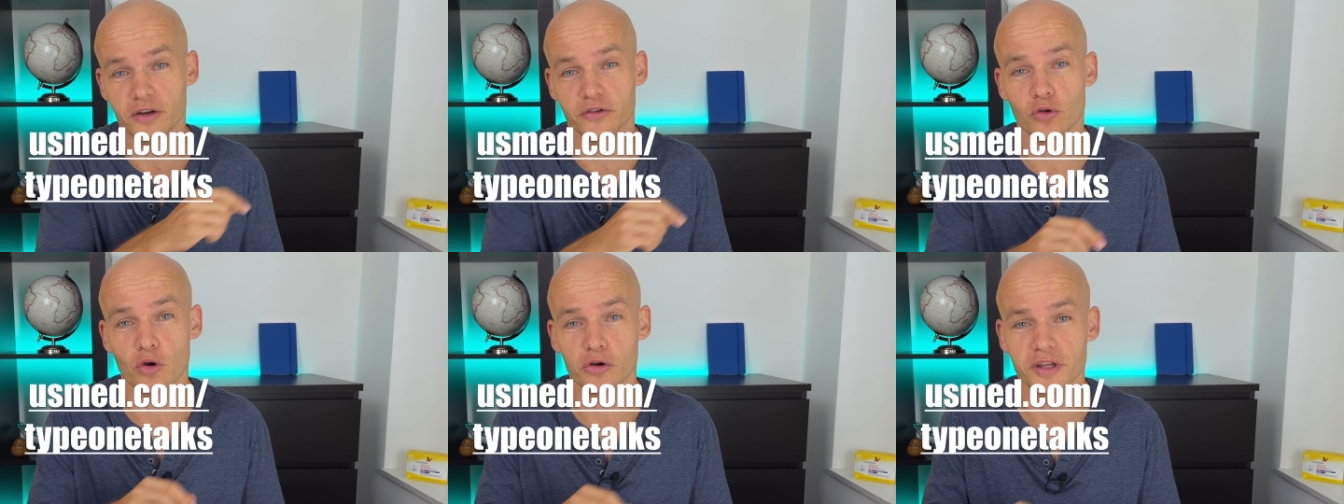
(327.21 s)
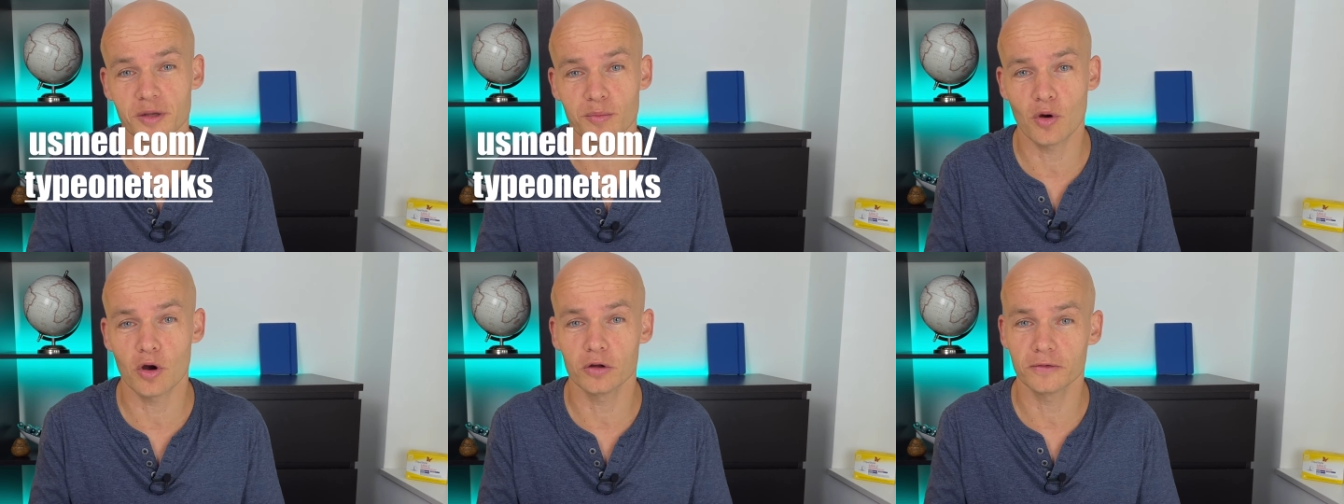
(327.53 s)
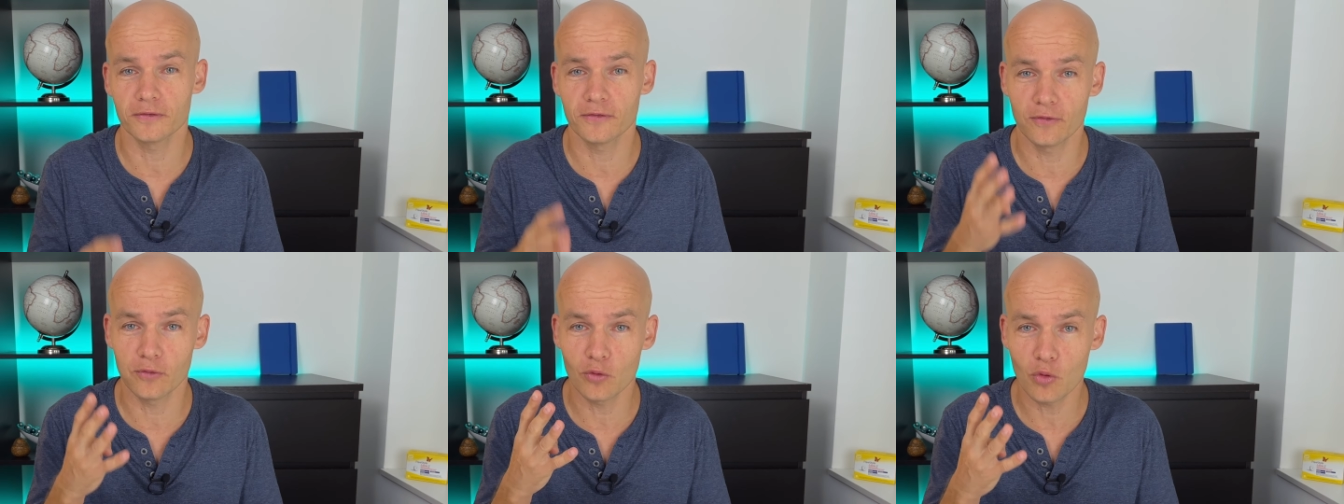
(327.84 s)
talked about
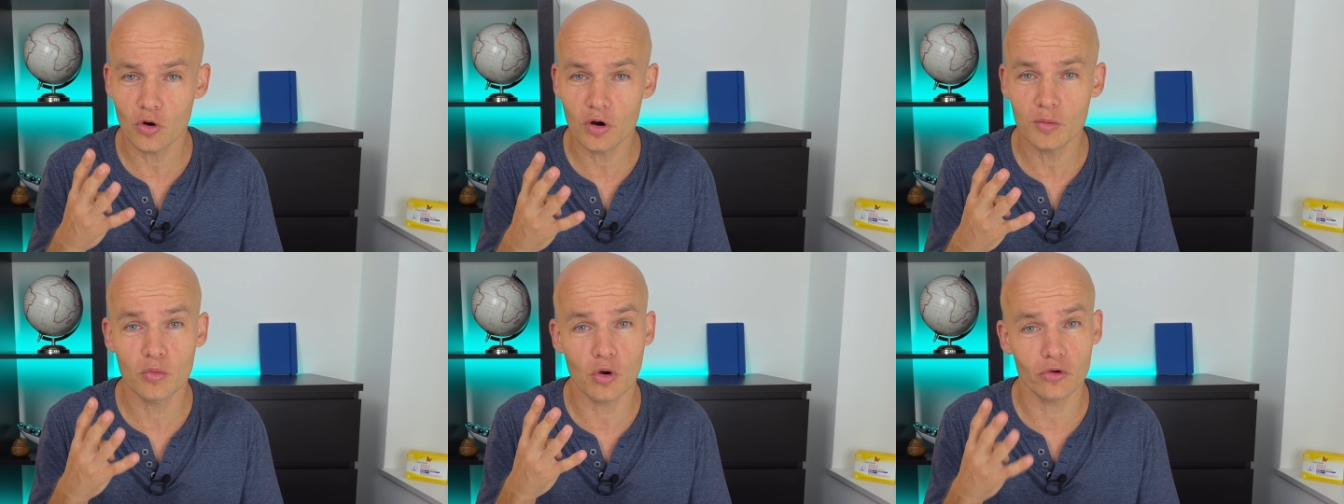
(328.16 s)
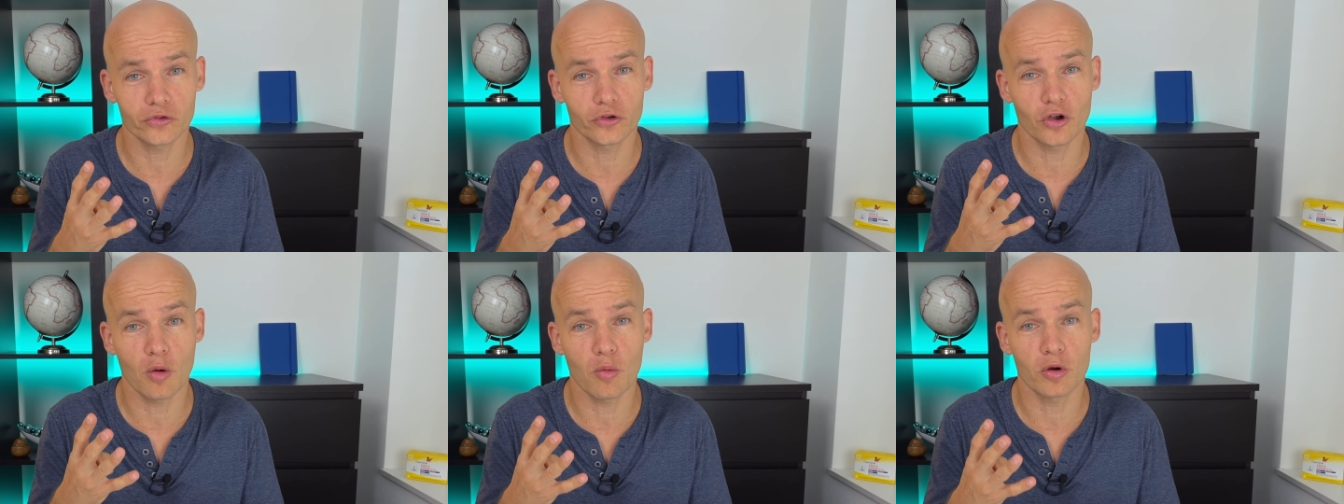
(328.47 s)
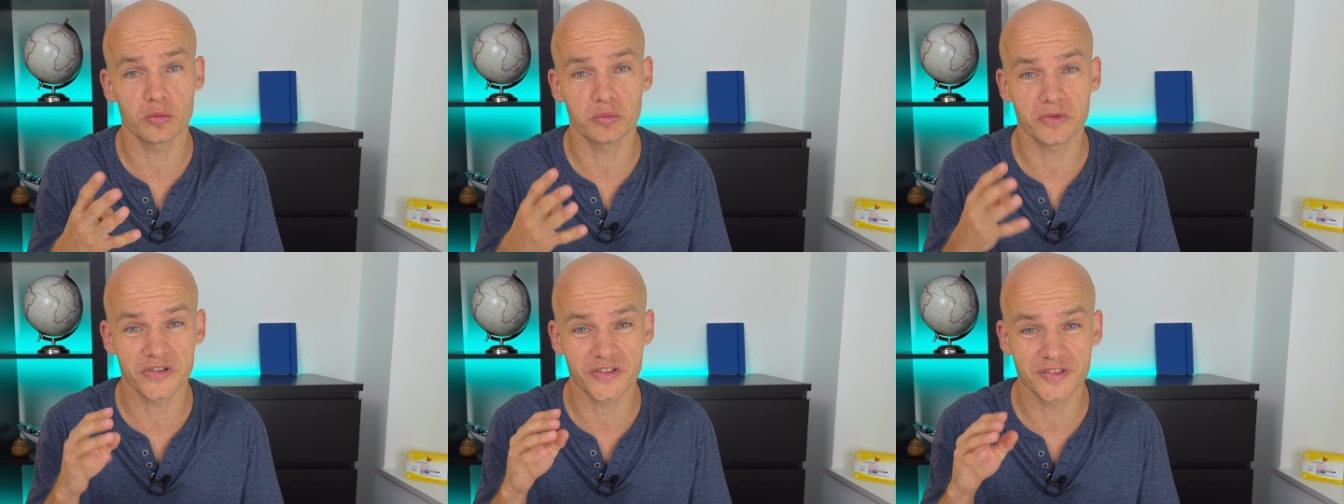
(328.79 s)
four most
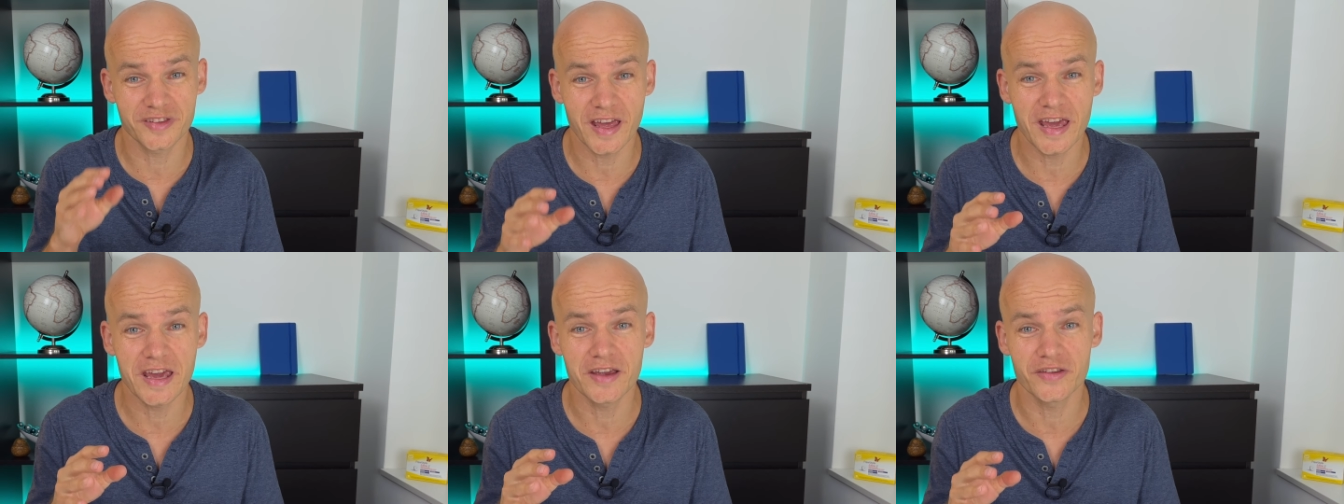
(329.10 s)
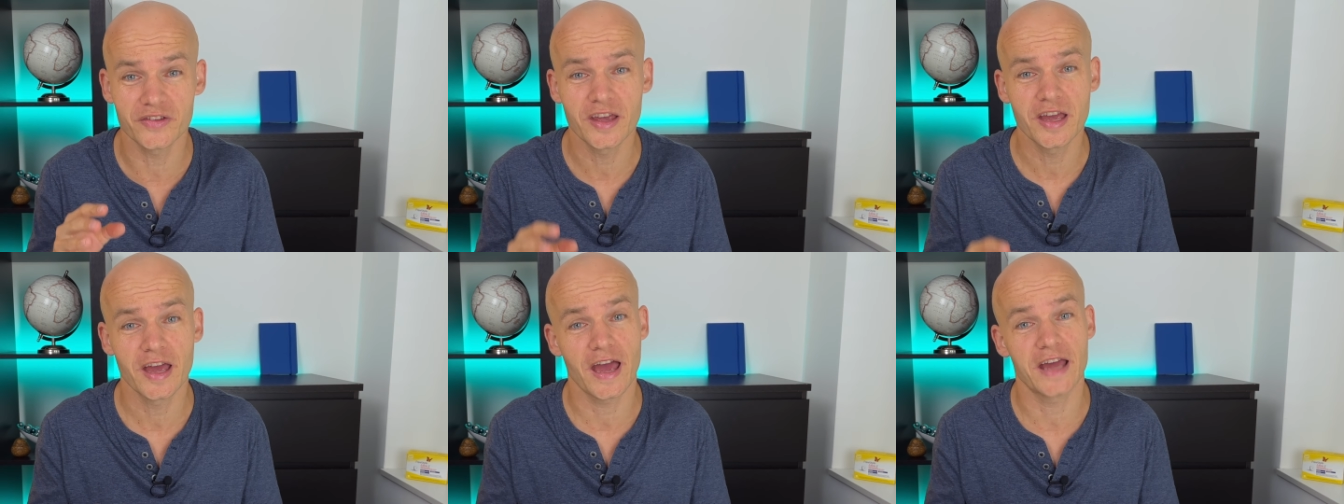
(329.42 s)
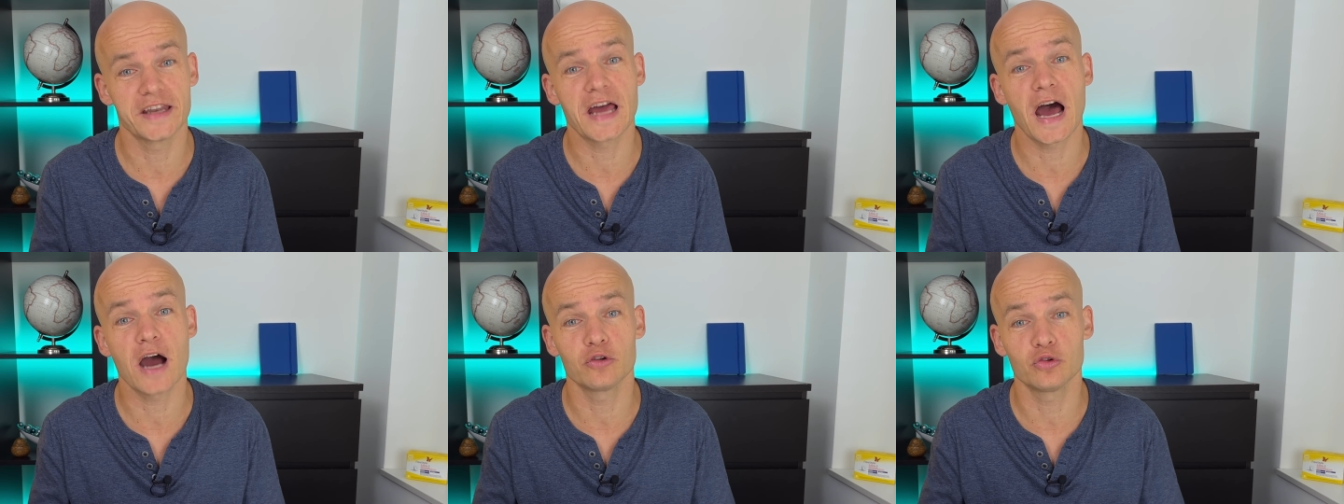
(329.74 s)
common mistakes
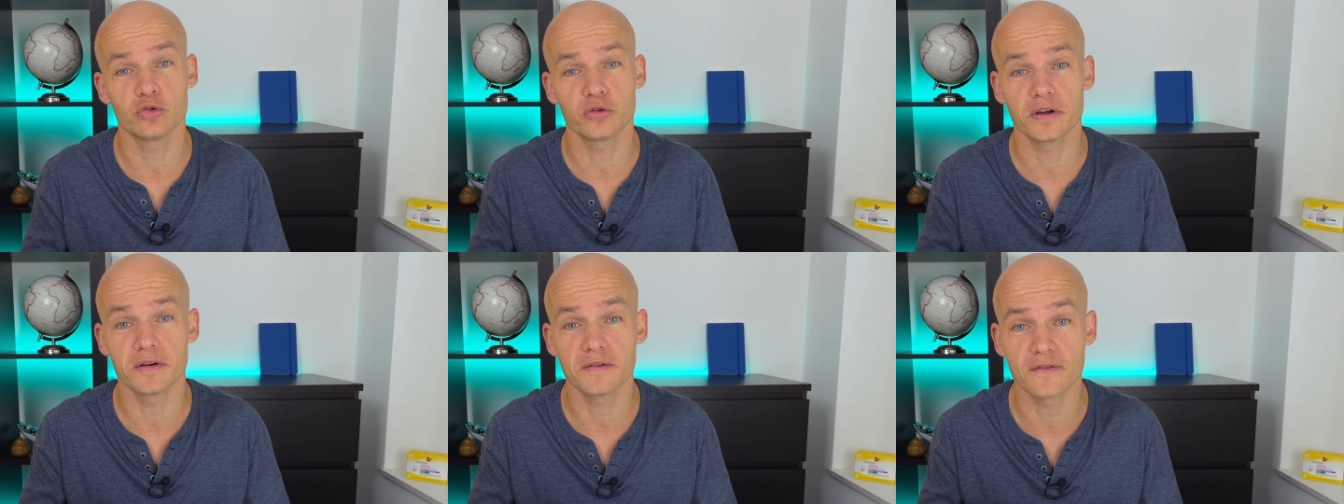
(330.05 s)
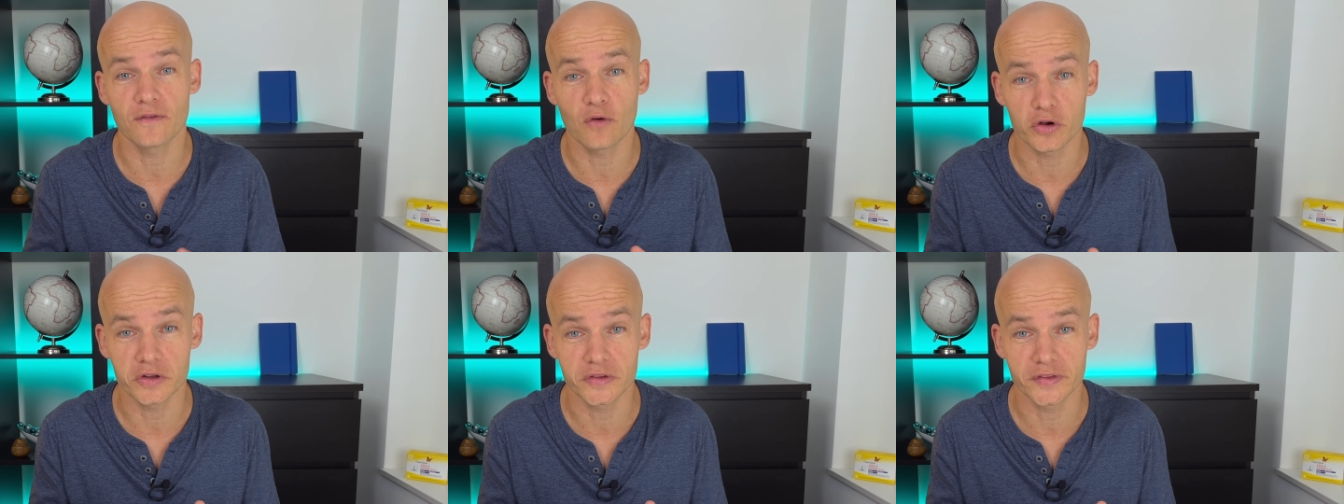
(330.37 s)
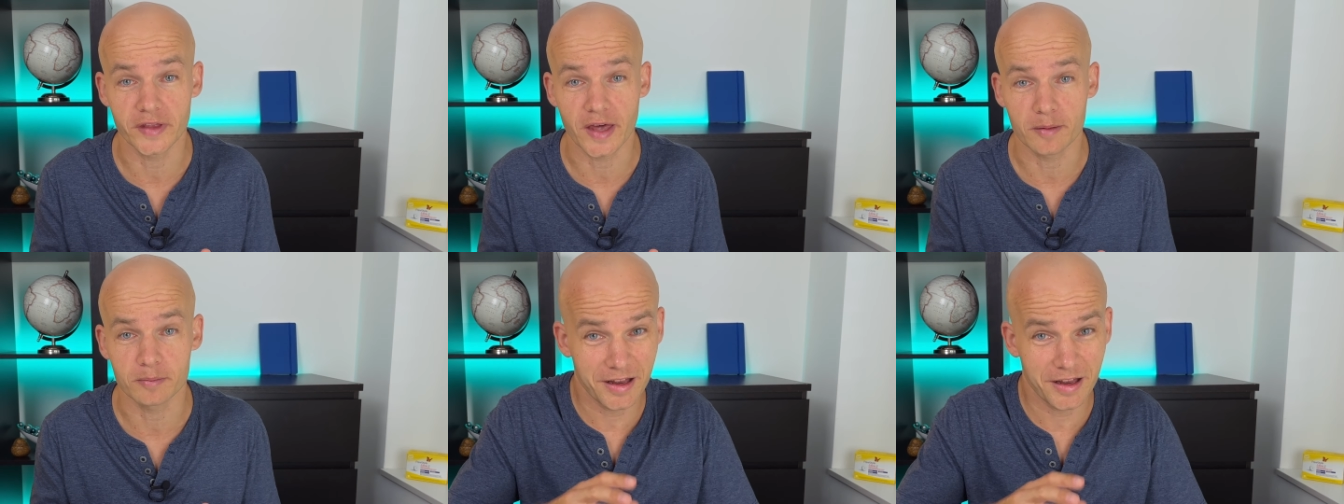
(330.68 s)
and how to avoid them.